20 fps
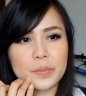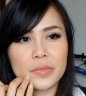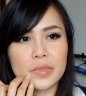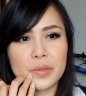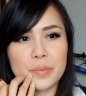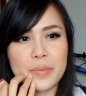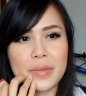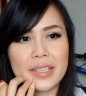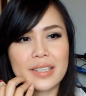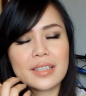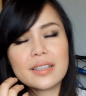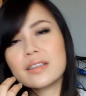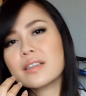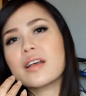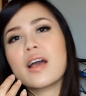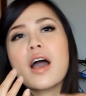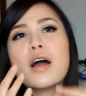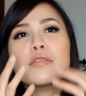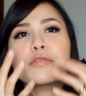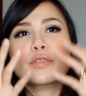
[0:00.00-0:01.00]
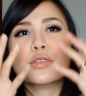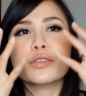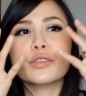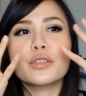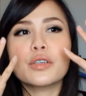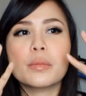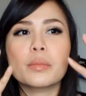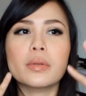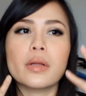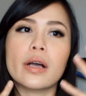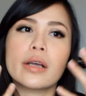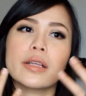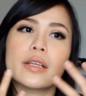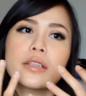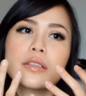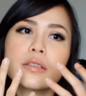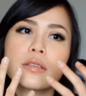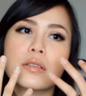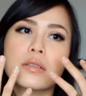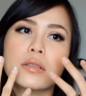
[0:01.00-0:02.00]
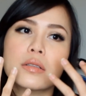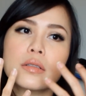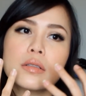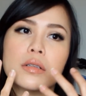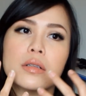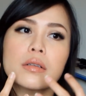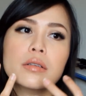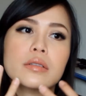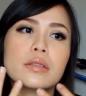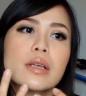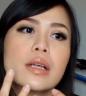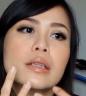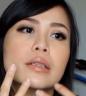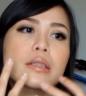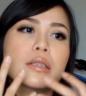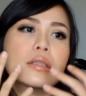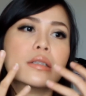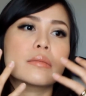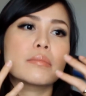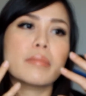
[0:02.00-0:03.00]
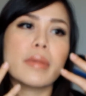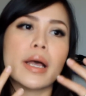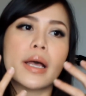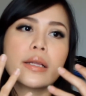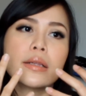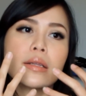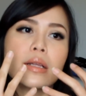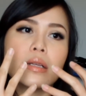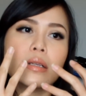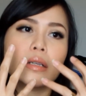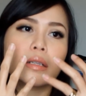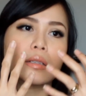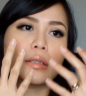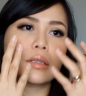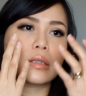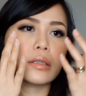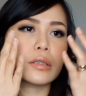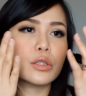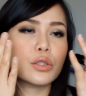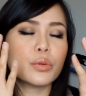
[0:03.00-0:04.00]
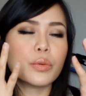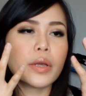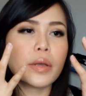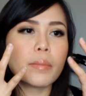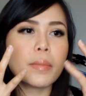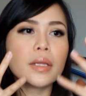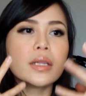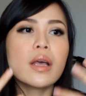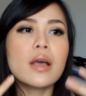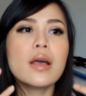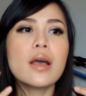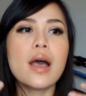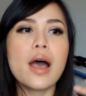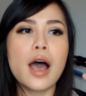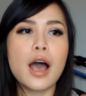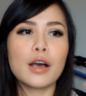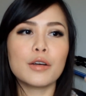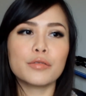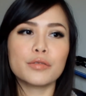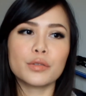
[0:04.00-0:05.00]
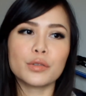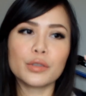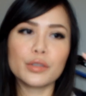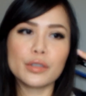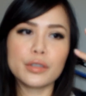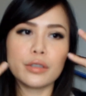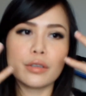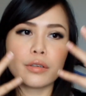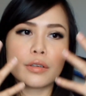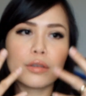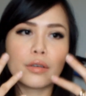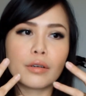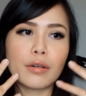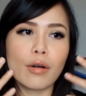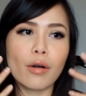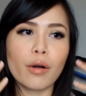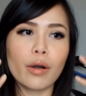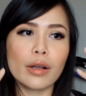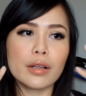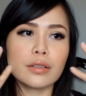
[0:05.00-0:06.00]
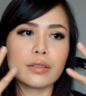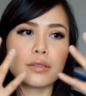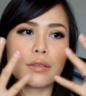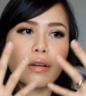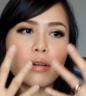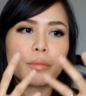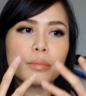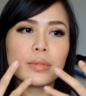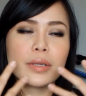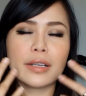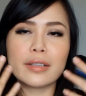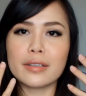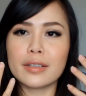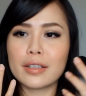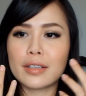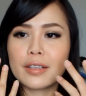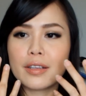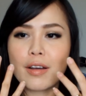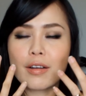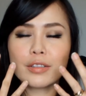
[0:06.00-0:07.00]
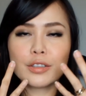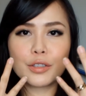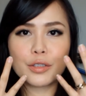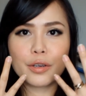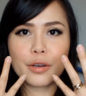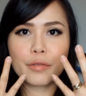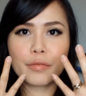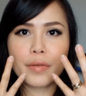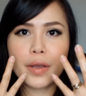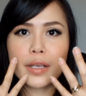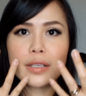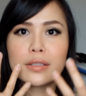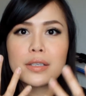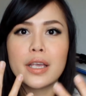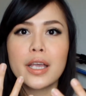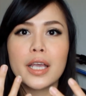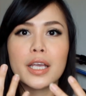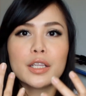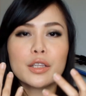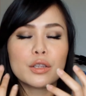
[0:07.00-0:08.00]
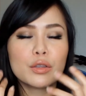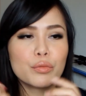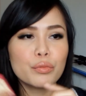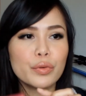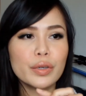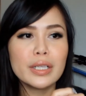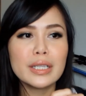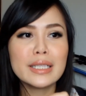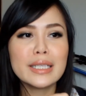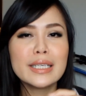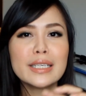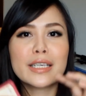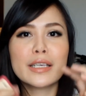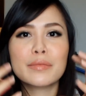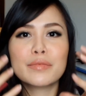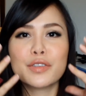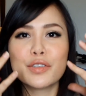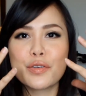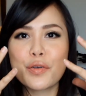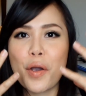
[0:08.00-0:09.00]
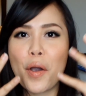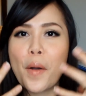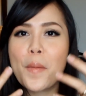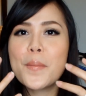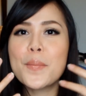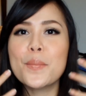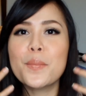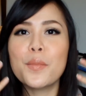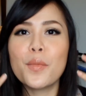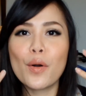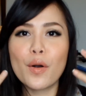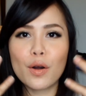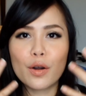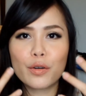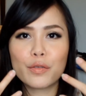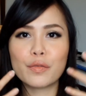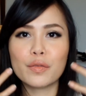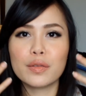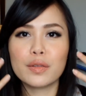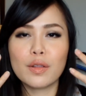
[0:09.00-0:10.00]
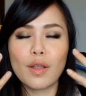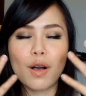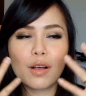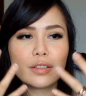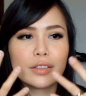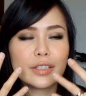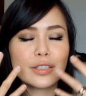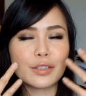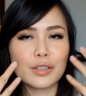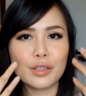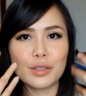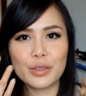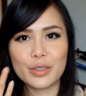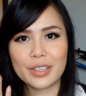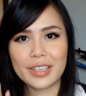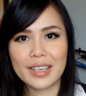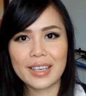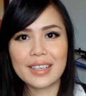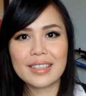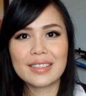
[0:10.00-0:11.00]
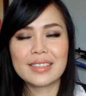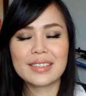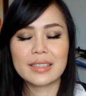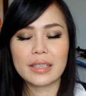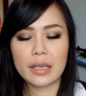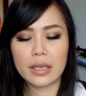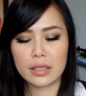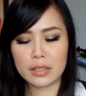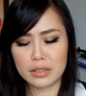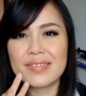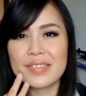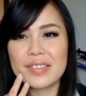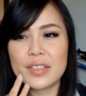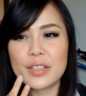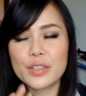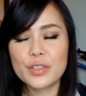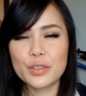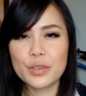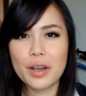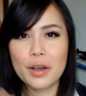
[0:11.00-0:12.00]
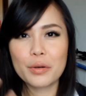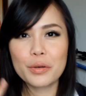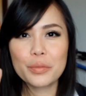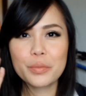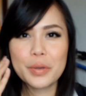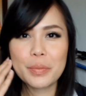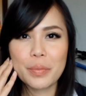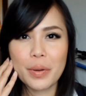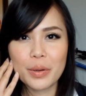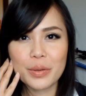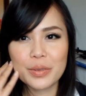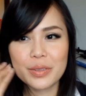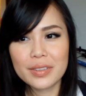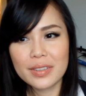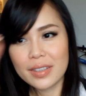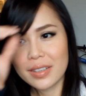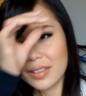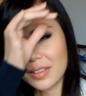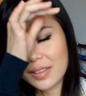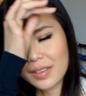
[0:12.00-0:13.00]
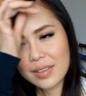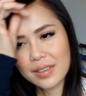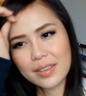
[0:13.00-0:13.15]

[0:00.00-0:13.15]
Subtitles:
the minute after you apply, it looks a little matte and a little dewy, but after your oils are blended onto your face, it really gives you a more flawless looking skin. So I will be posting